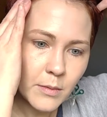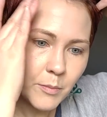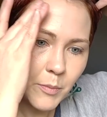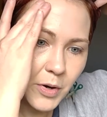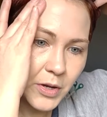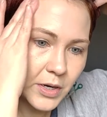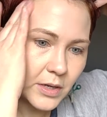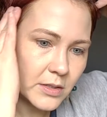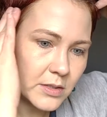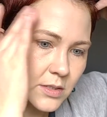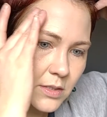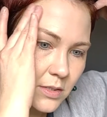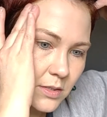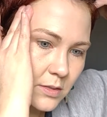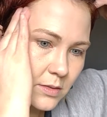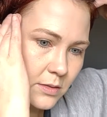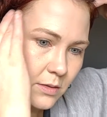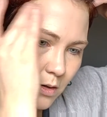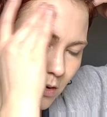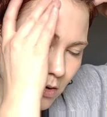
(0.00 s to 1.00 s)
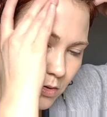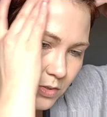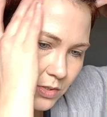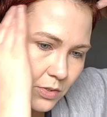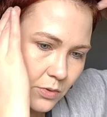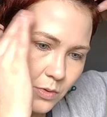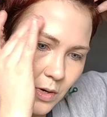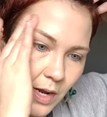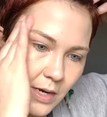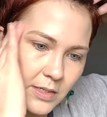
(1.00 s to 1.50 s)
but it's
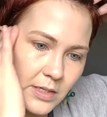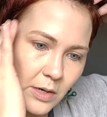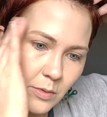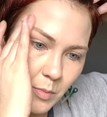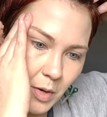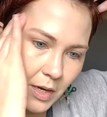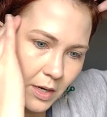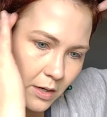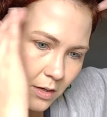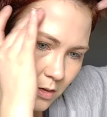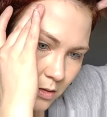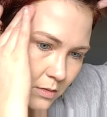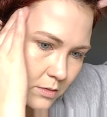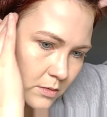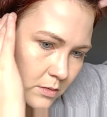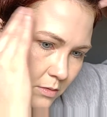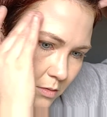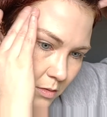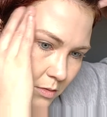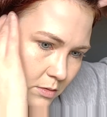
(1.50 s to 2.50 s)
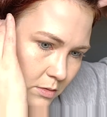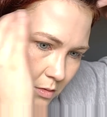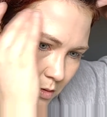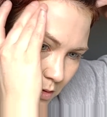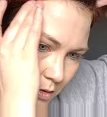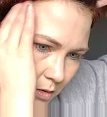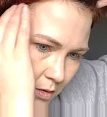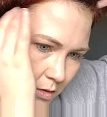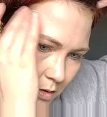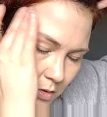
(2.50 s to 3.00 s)
also not down my
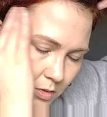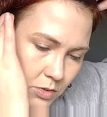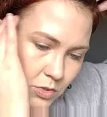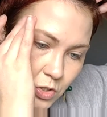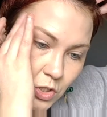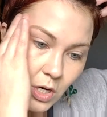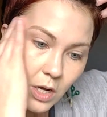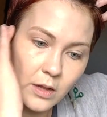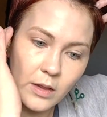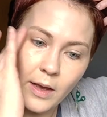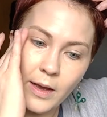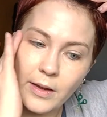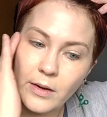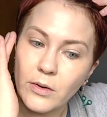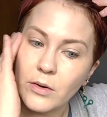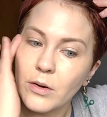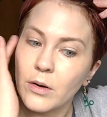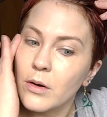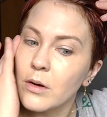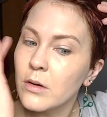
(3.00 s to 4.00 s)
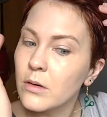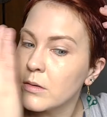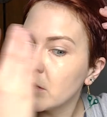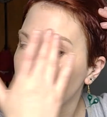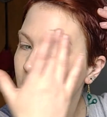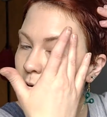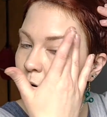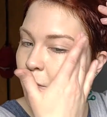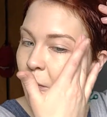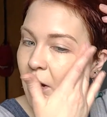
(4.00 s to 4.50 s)
jawline
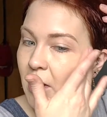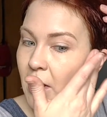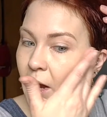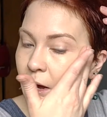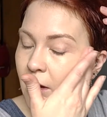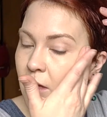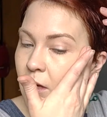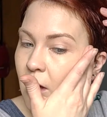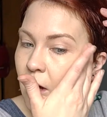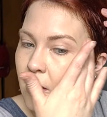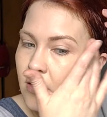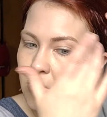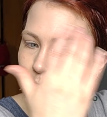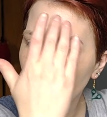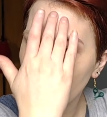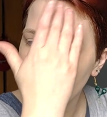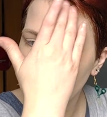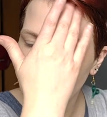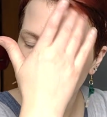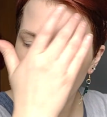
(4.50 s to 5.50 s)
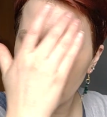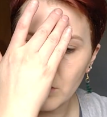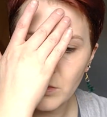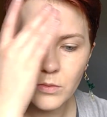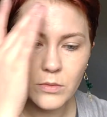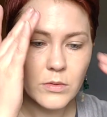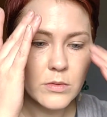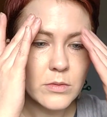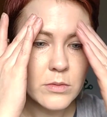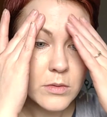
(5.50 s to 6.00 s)
near my neck yet, so I don't
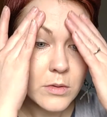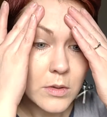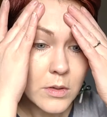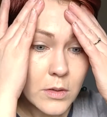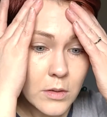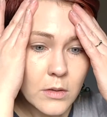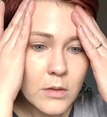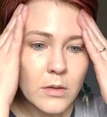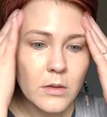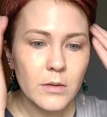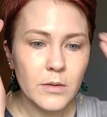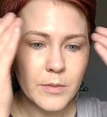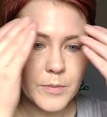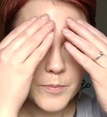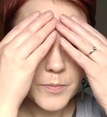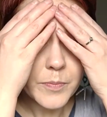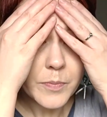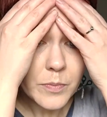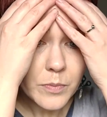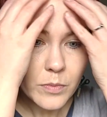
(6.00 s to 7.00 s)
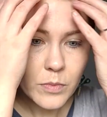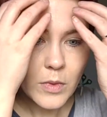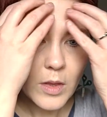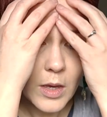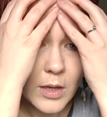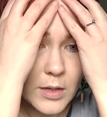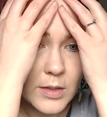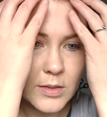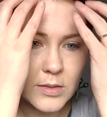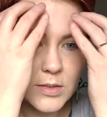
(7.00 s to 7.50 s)
know.
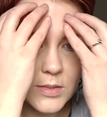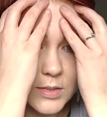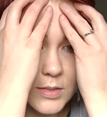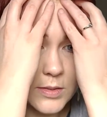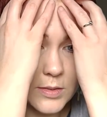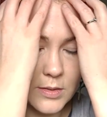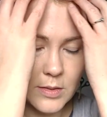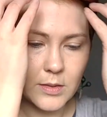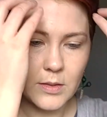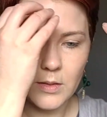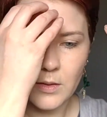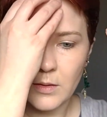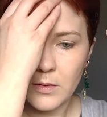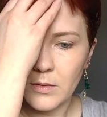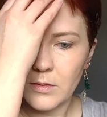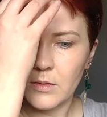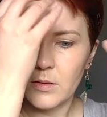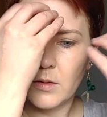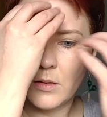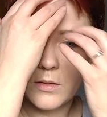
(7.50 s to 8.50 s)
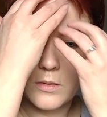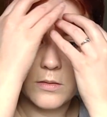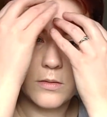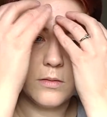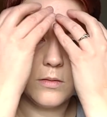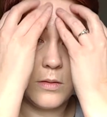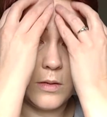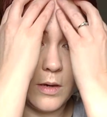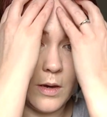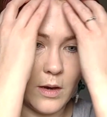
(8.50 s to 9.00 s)
And it's,
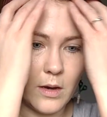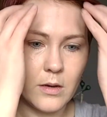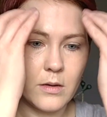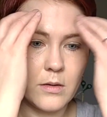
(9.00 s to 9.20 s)
yeah.